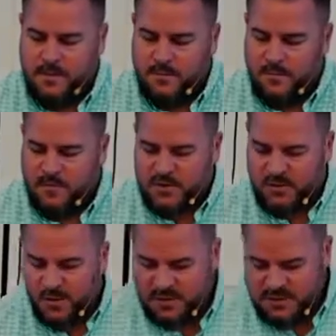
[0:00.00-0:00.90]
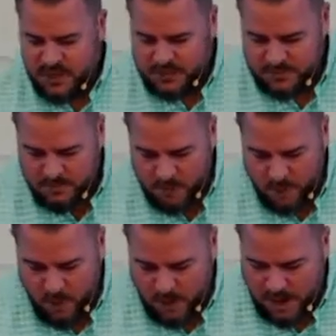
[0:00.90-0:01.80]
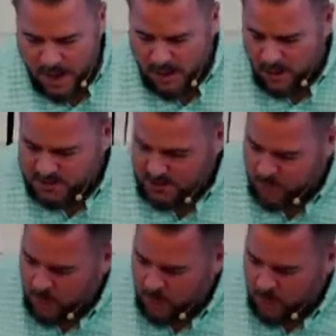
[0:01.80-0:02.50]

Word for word: Verse 4 says, While God also bore